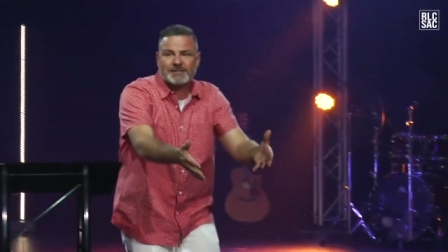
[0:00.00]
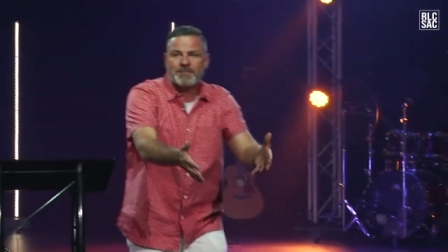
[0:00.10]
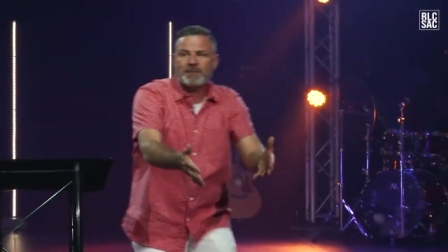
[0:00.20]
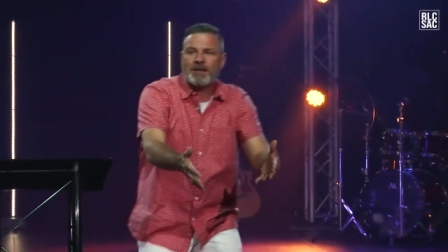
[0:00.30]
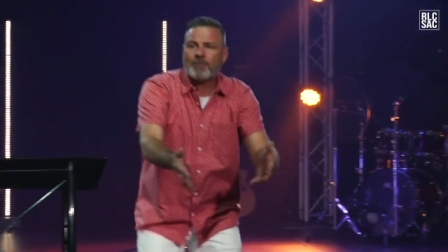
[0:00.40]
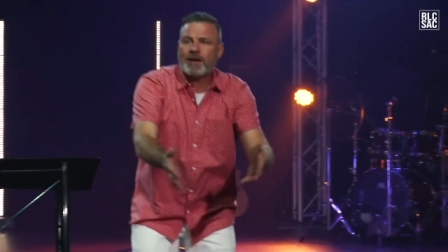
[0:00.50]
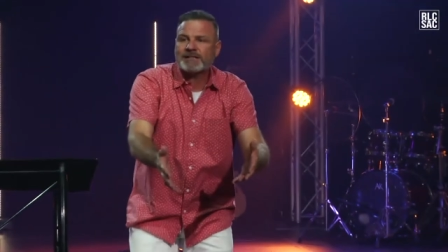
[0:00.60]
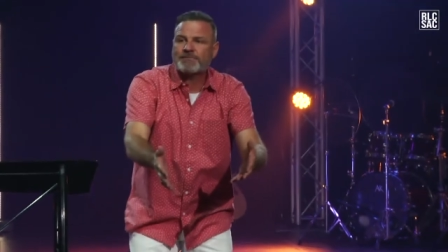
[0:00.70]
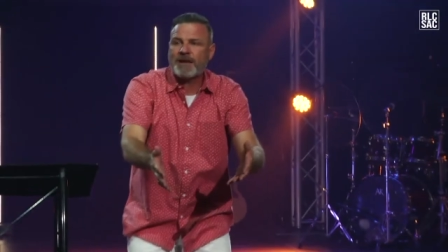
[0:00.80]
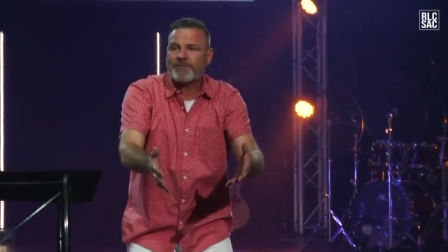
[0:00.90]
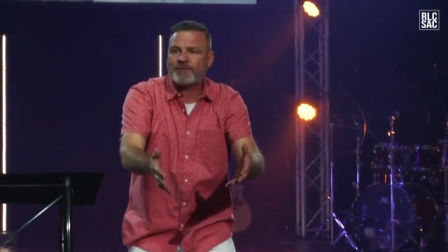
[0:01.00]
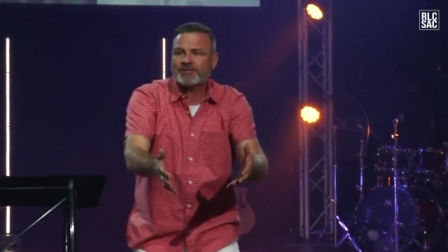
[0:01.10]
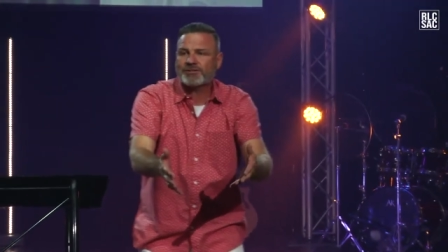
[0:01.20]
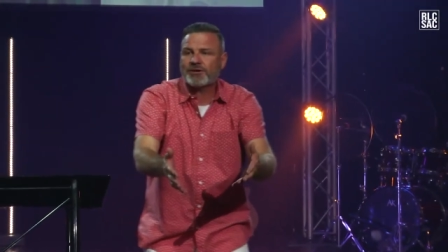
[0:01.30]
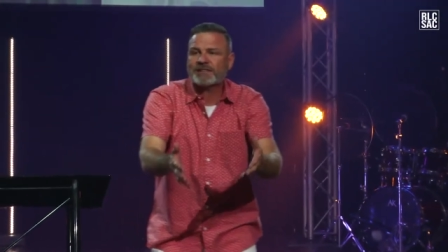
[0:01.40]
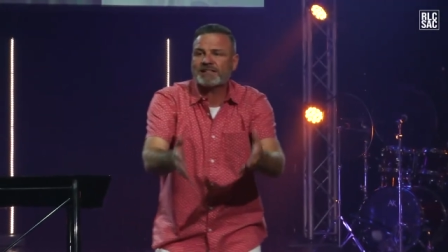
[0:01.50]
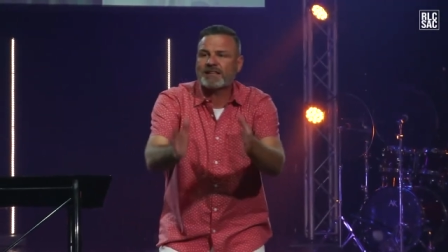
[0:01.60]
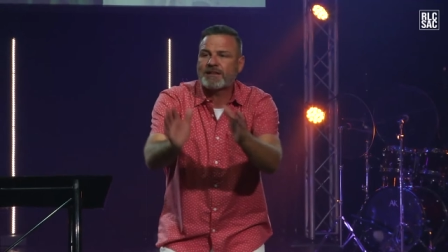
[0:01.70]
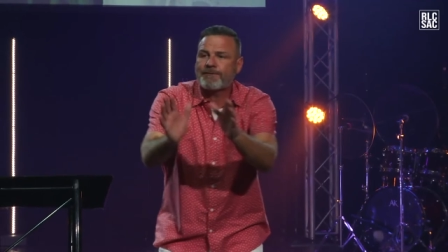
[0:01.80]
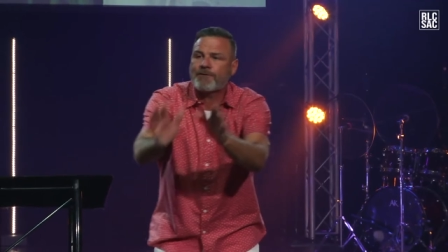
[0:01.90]
to submit my resume for this church. I
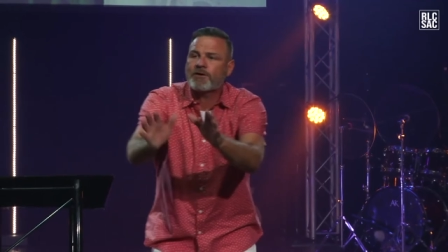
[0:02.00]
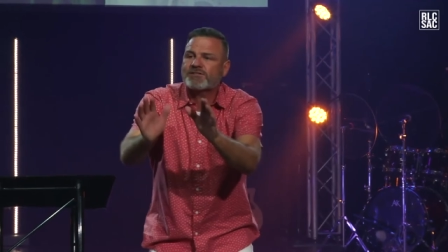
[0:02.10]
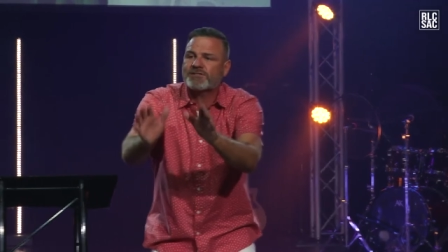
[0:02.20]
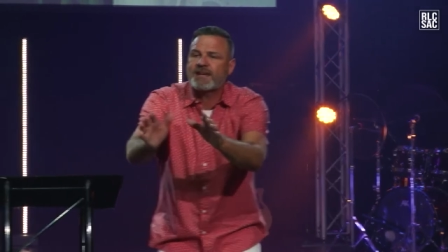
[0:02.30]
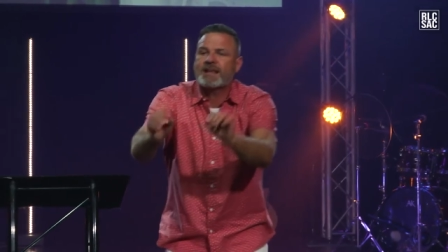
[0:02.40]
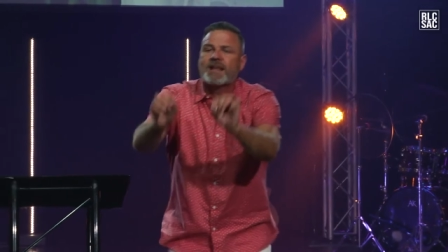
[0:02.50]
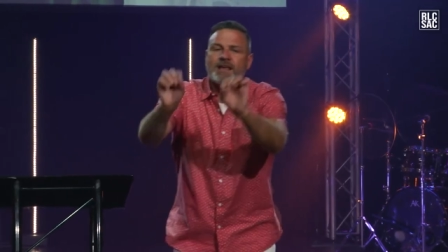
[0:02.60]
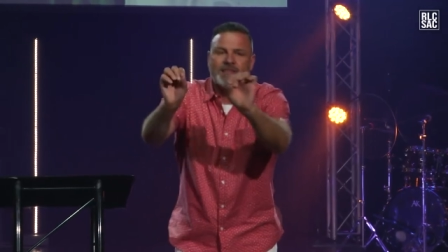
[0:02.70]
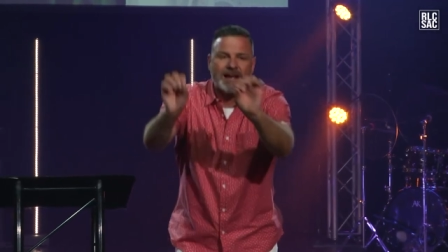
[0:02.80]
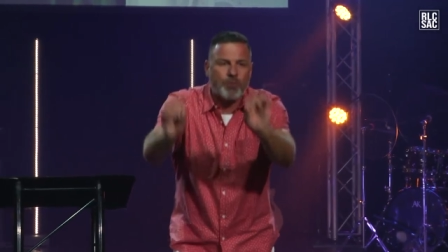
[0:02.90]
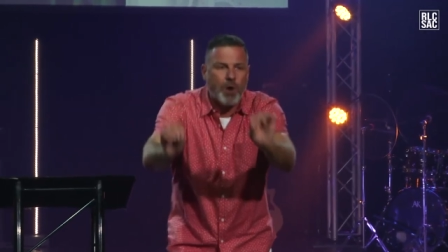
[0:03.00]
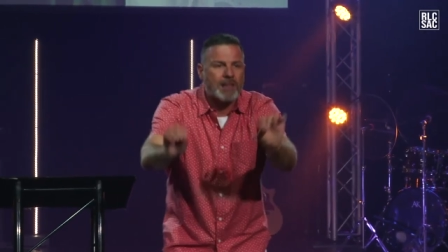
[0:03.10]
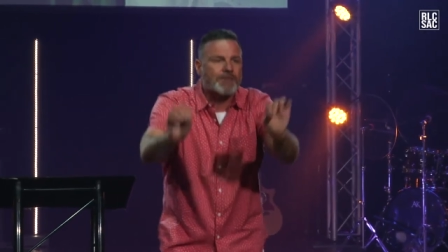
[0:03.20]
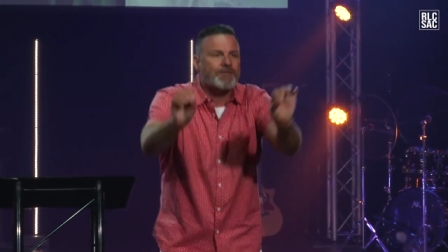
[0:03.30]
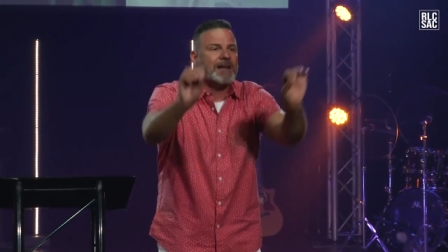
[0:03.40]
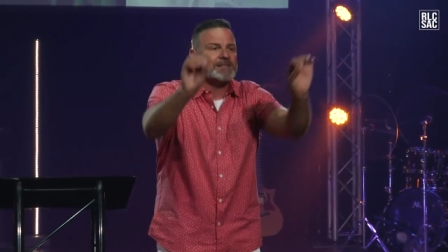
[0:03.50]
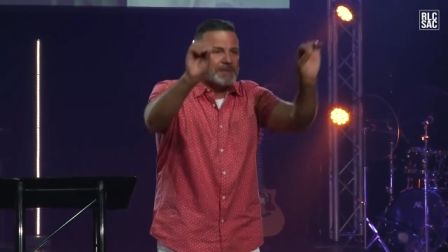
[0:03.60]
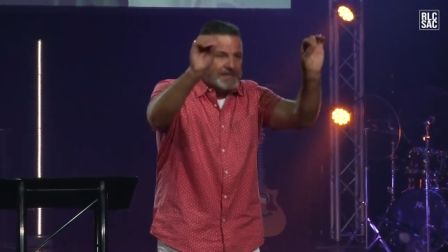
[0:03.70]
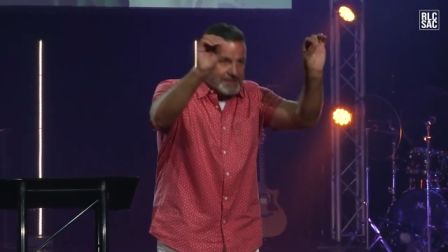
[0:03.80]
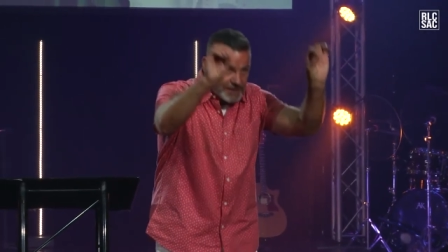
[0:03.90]
said, the first thing that
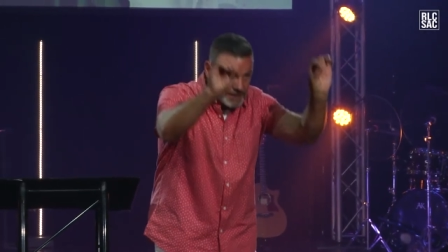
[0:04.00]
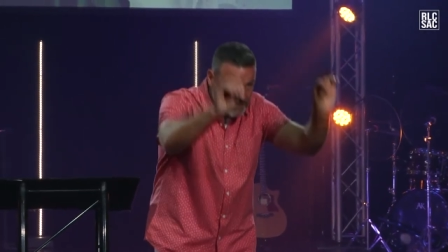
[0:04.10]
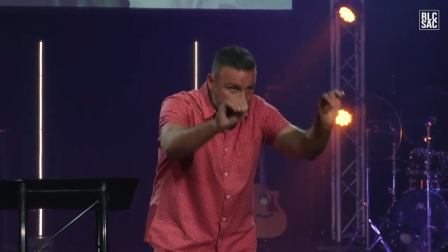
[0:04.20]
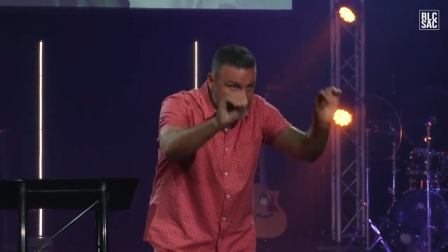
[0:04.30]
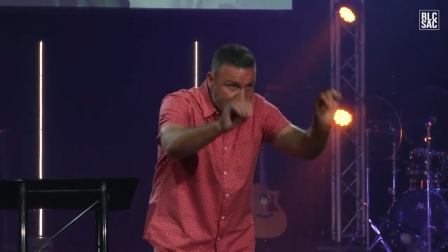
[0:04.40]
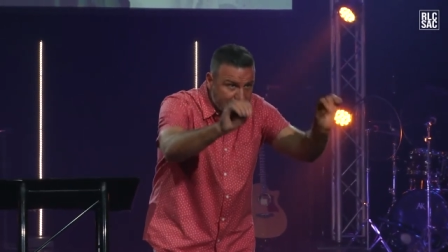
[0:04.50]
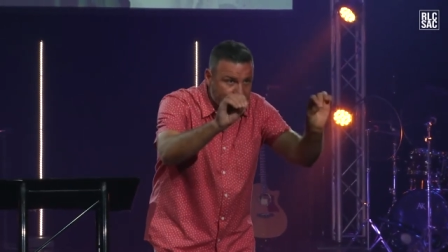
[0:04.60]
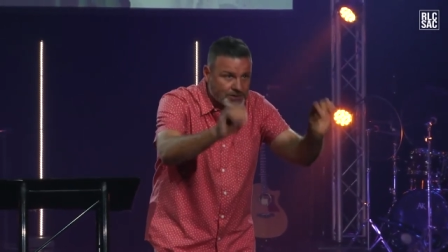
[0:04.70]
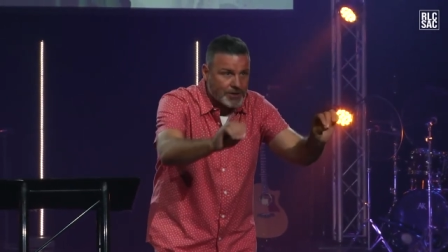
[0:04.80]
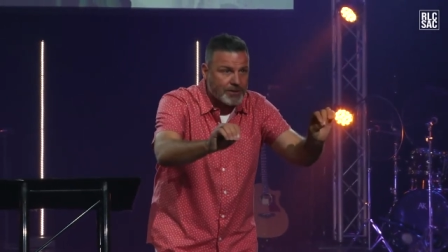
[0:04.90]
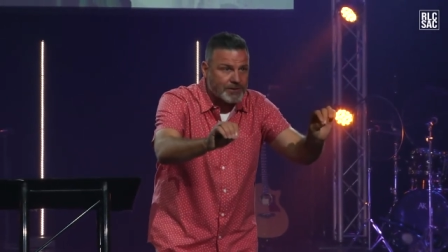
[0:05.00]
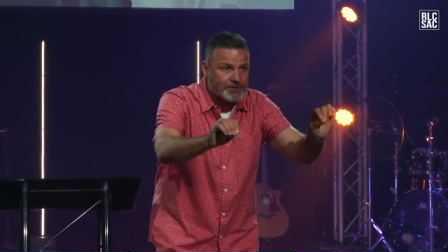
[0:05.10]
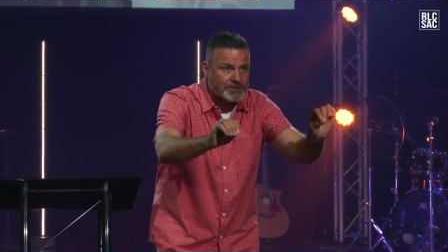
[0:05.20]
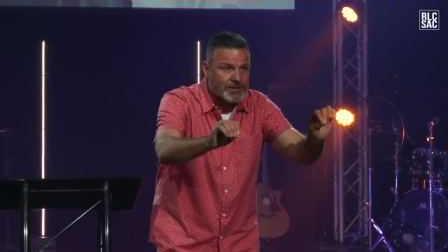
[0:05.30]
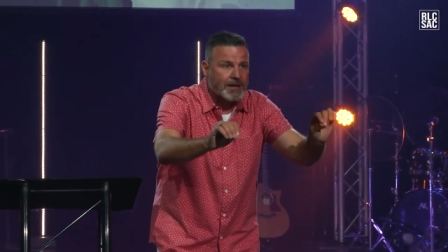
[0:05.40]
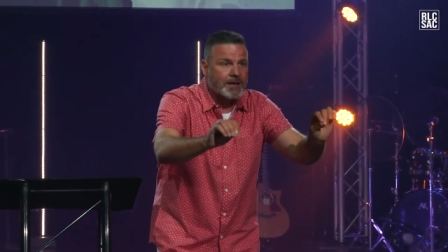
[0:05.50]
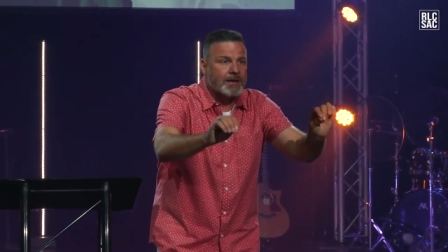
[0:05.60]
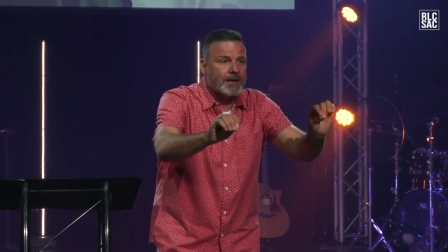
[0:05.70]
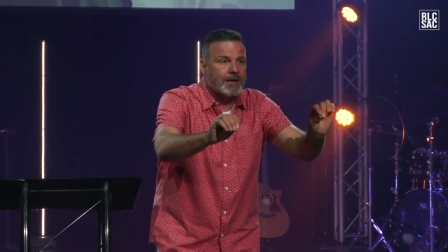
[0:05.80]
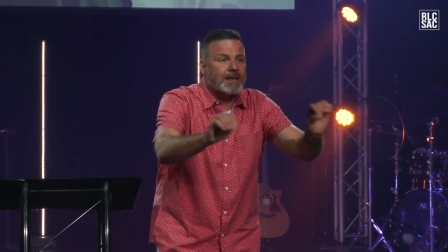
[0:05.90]
qualifies me to lead this church
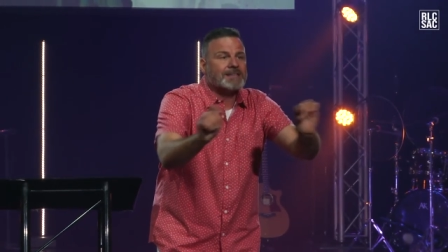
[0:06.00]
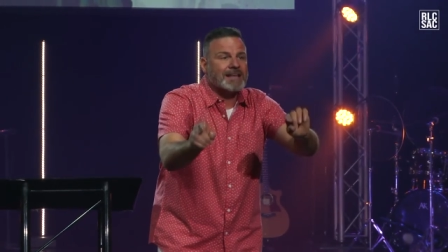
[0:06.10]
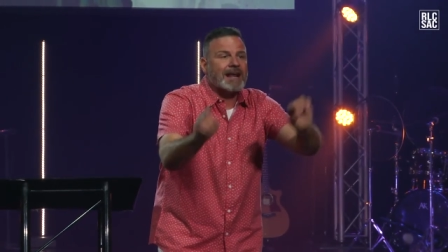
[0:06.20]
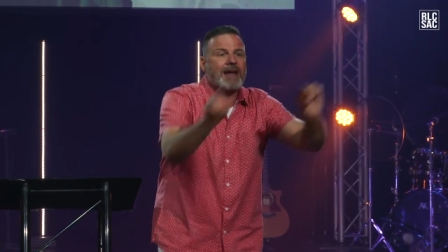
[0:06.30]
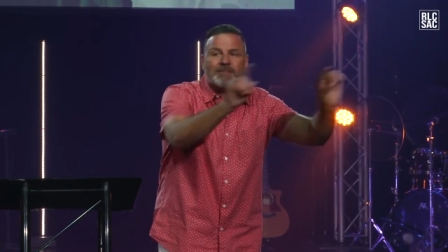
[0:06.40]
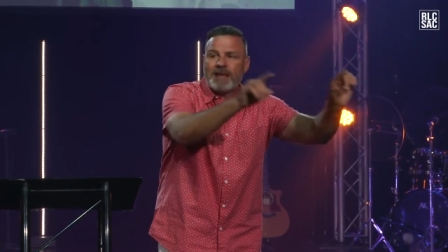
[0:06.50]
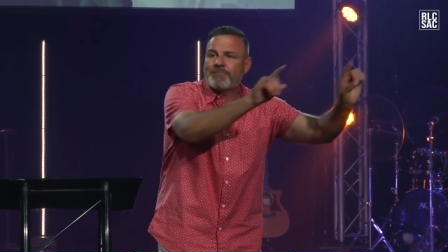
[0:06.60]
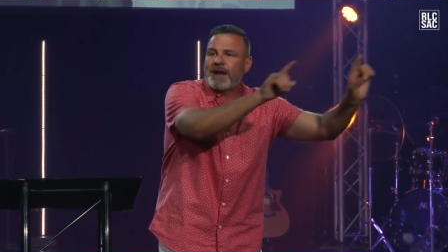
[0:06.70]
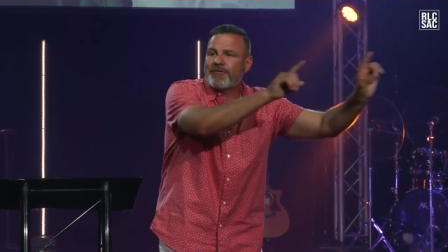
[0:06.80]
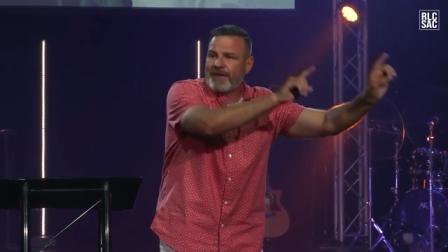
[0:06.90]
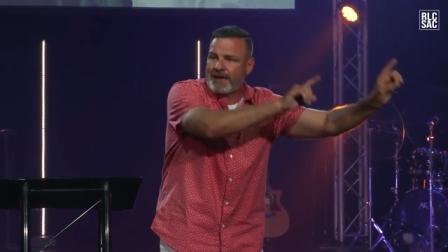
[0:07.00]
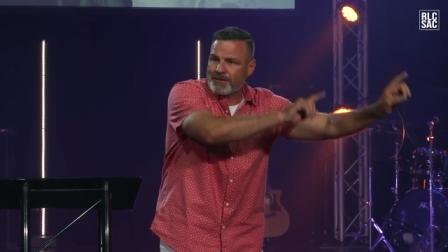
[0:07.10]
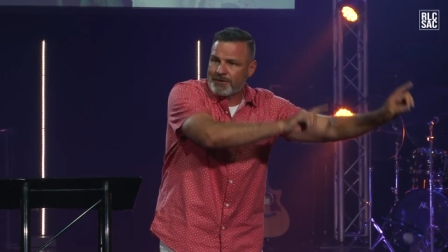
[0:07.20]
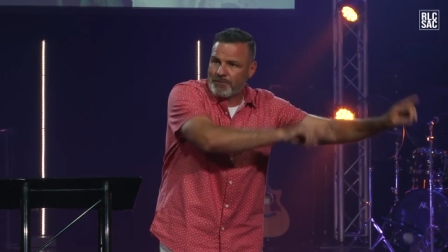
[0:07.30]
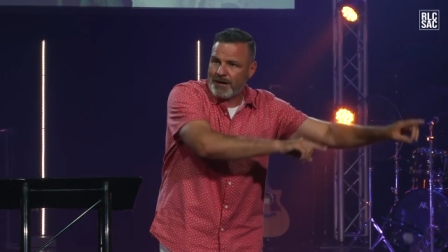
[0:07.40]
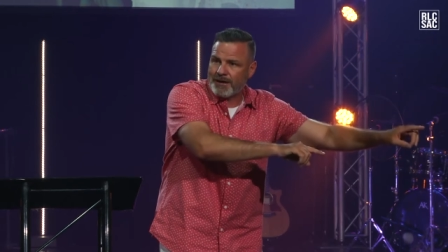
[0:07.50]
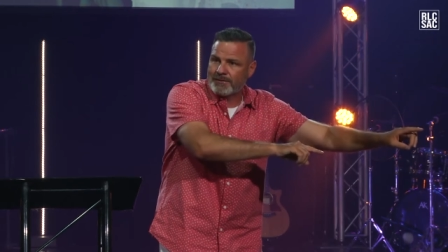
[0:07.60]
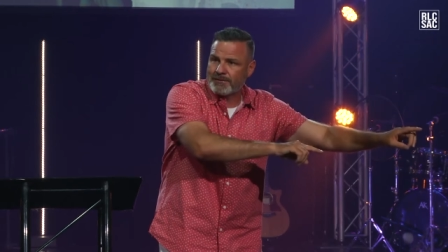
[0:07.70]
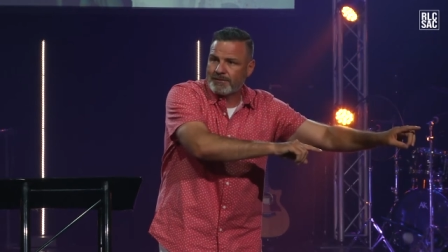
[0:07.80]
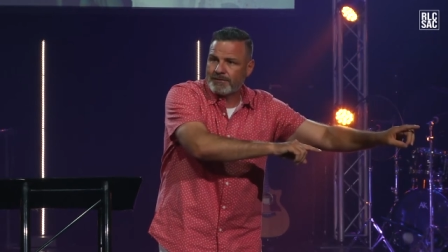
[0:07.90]
is that I've led my family
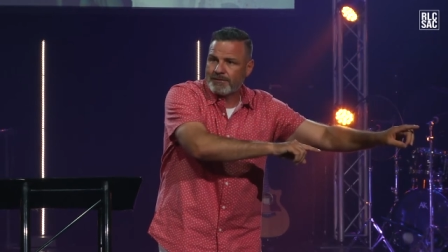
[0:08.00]
well.